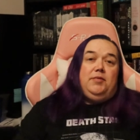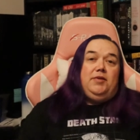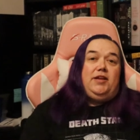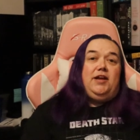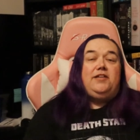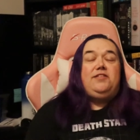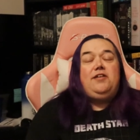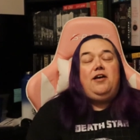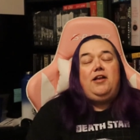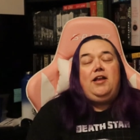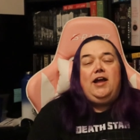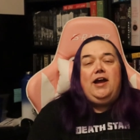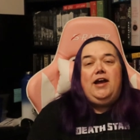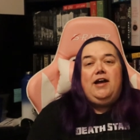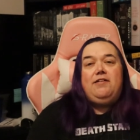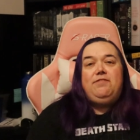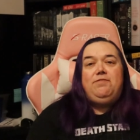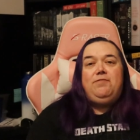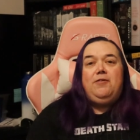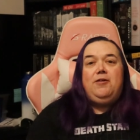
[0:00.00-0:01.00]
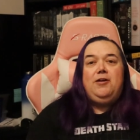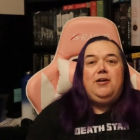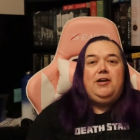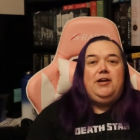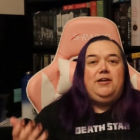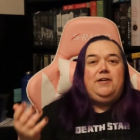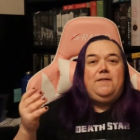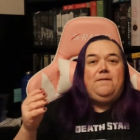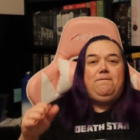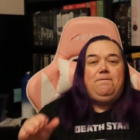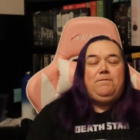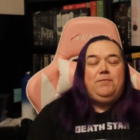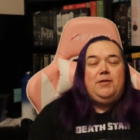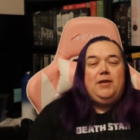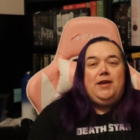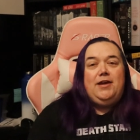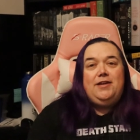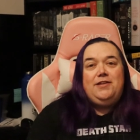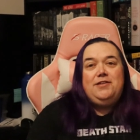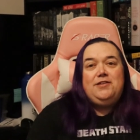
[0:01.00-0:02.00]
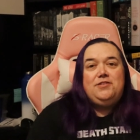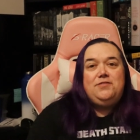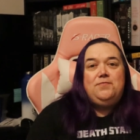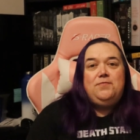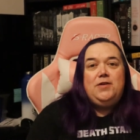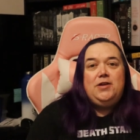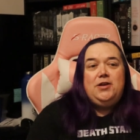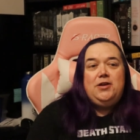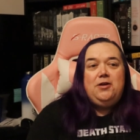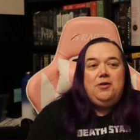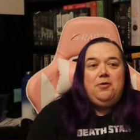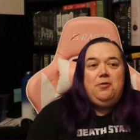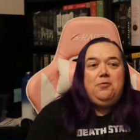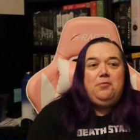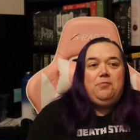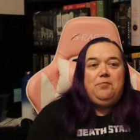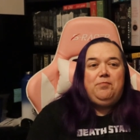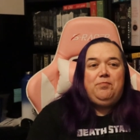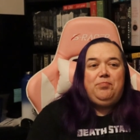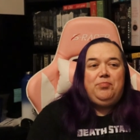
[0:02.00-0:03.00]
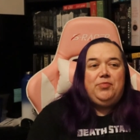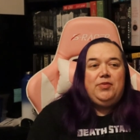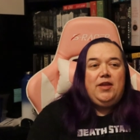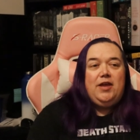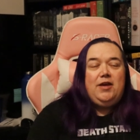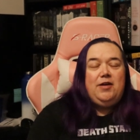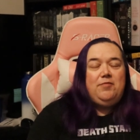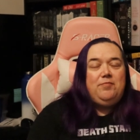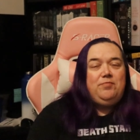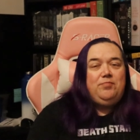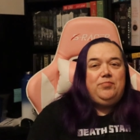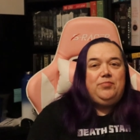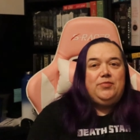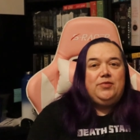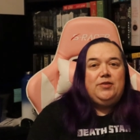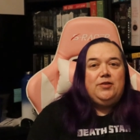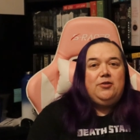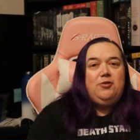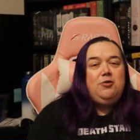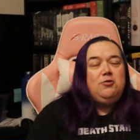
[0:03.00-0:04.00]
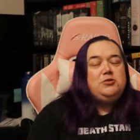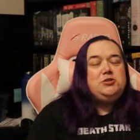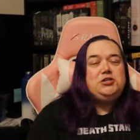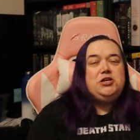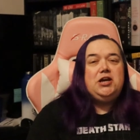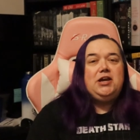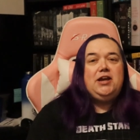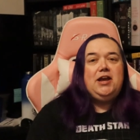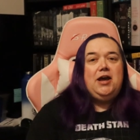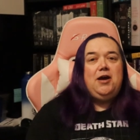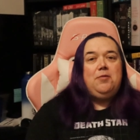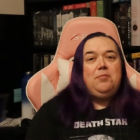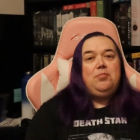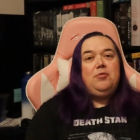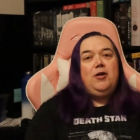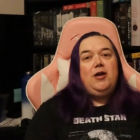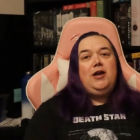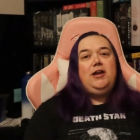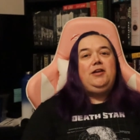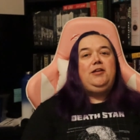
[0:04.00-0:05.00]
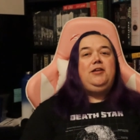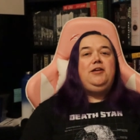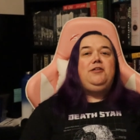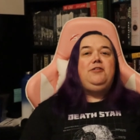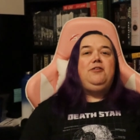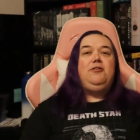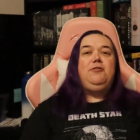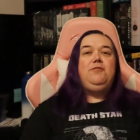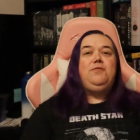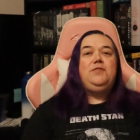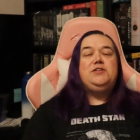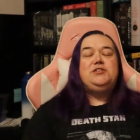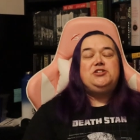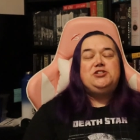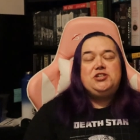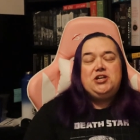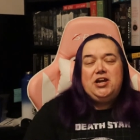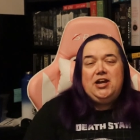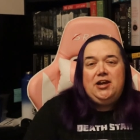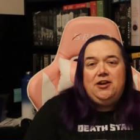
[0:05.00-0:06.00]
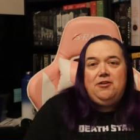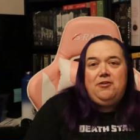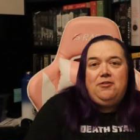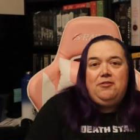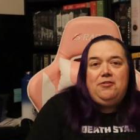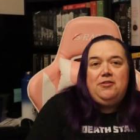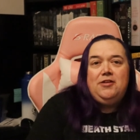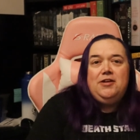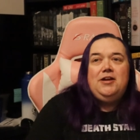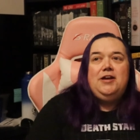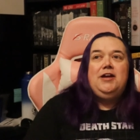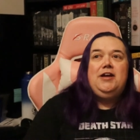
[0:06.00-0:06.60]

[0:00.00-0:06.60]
That's all I have for you in this video. Go check out Brian Lee Durfee's channel.